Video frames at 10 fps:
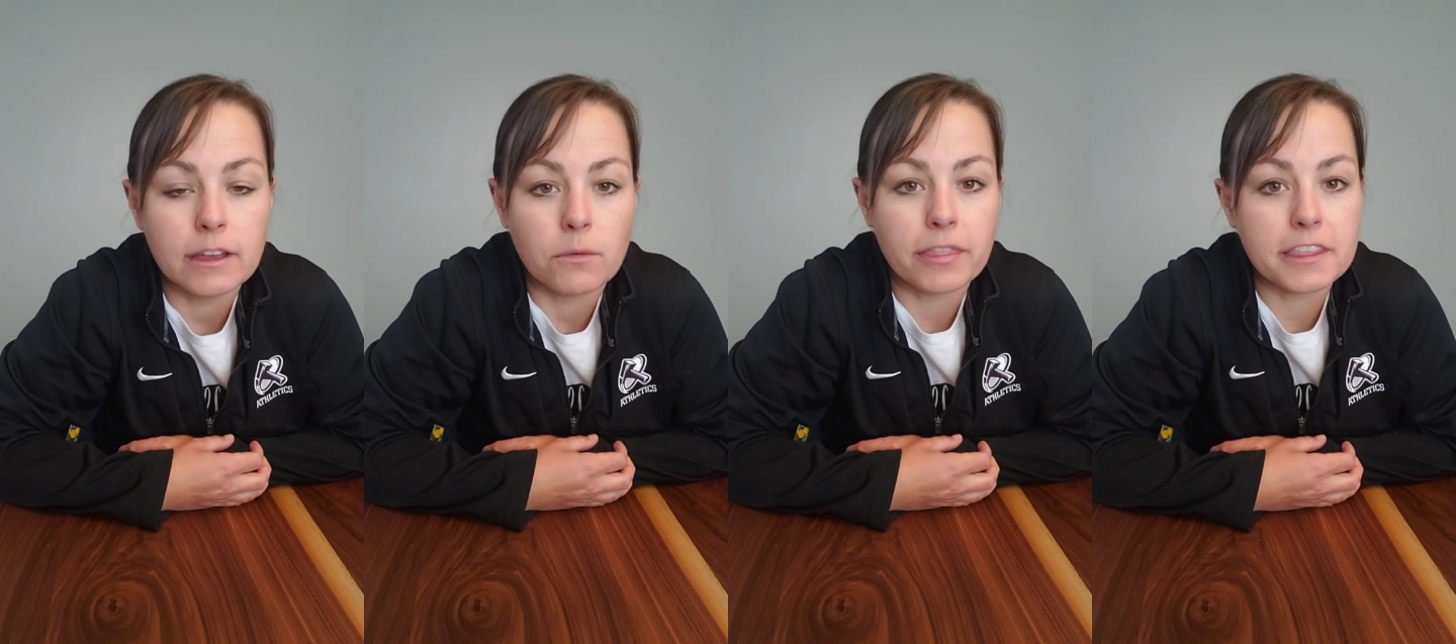
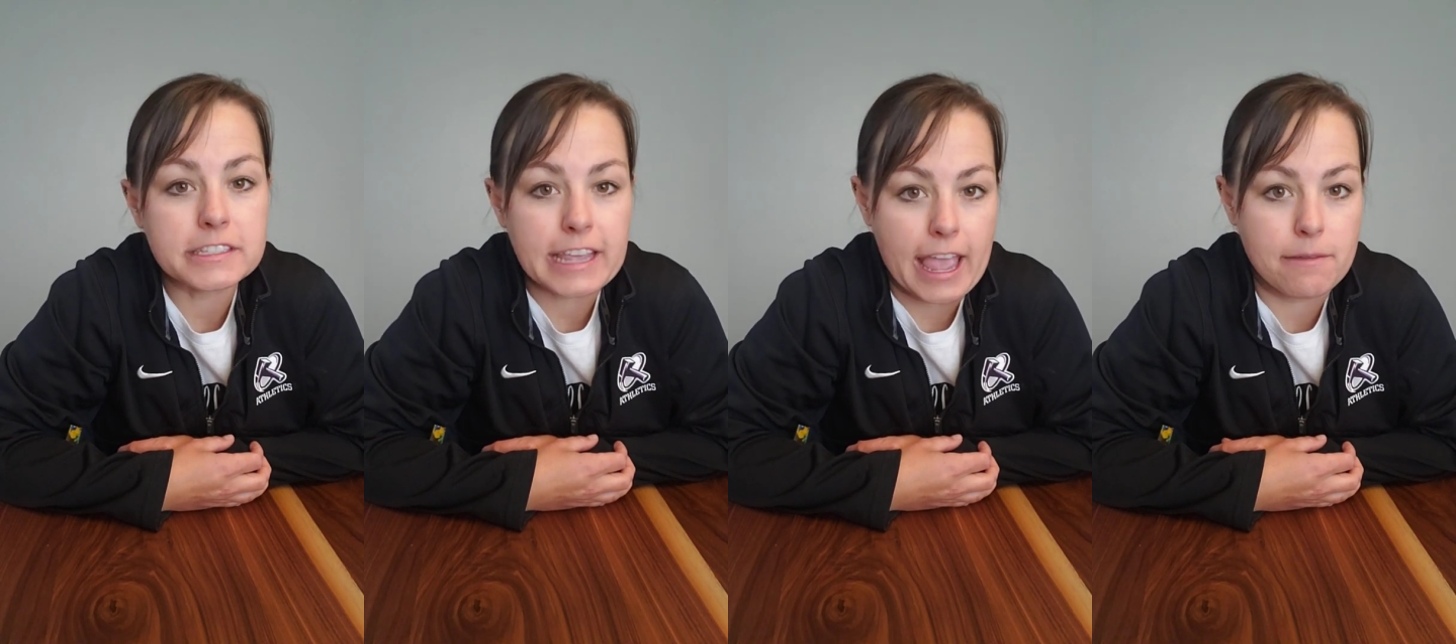With
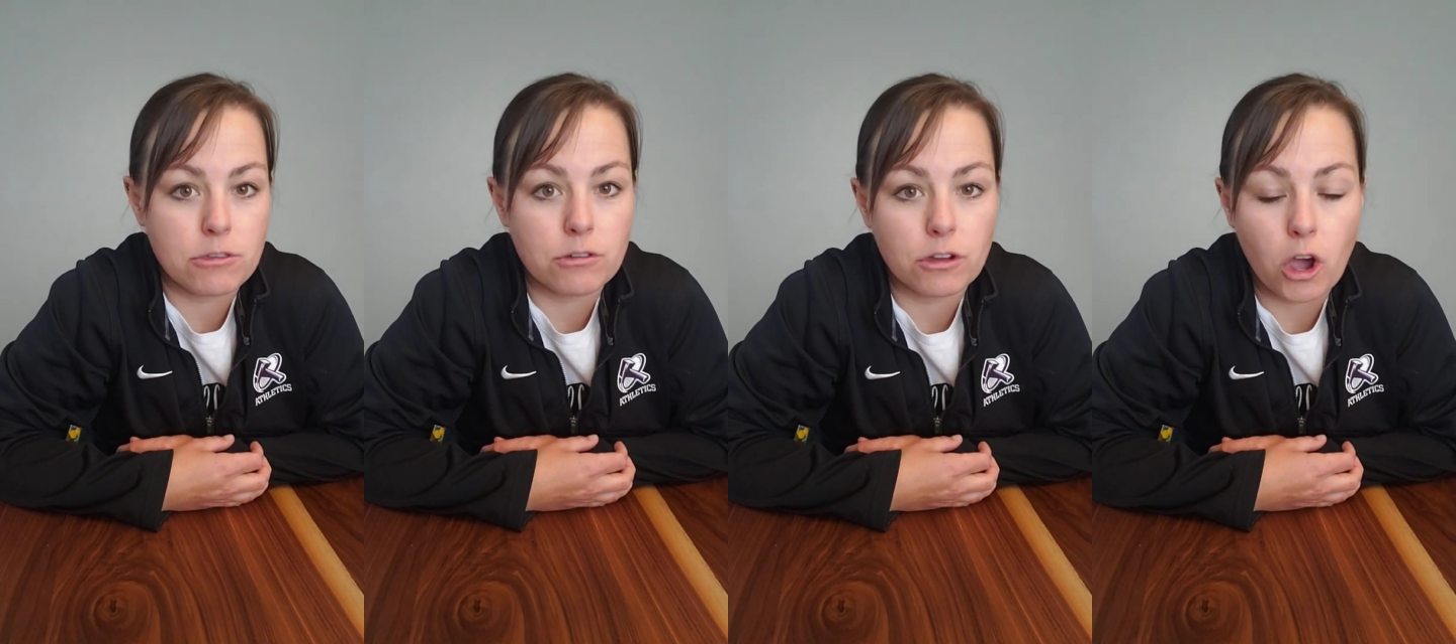this game,
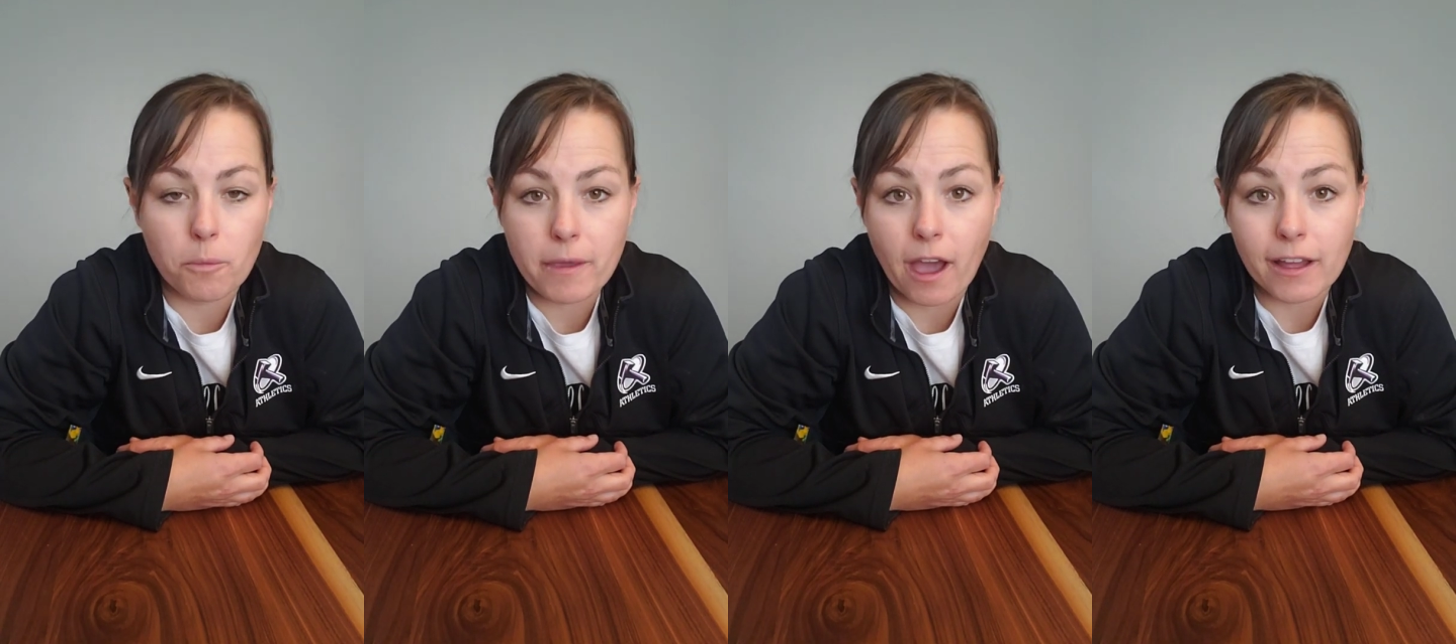you can go
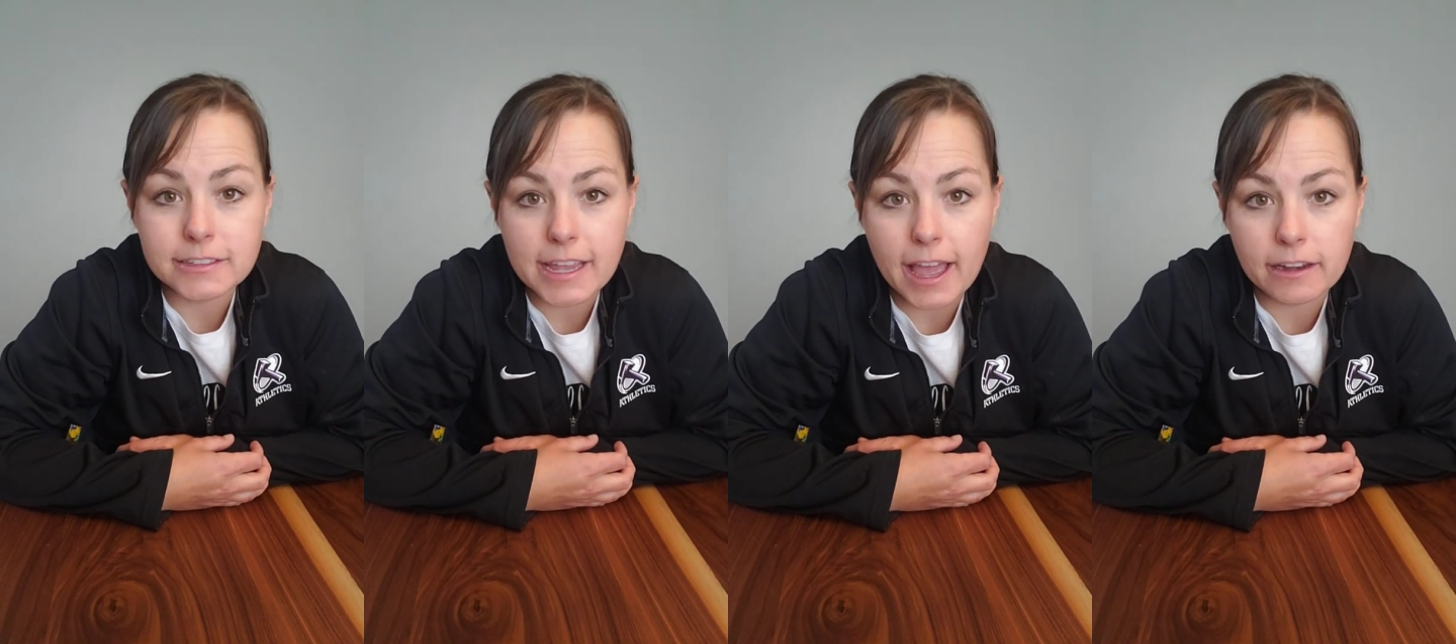beyond
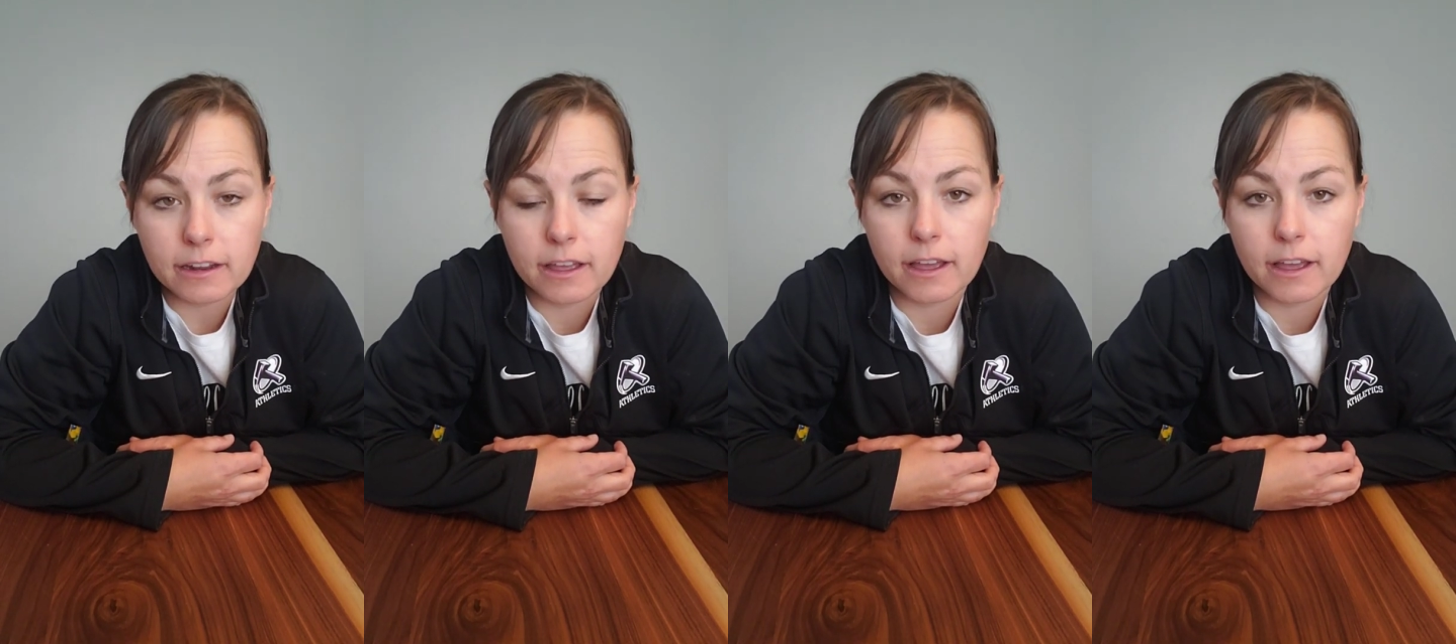10.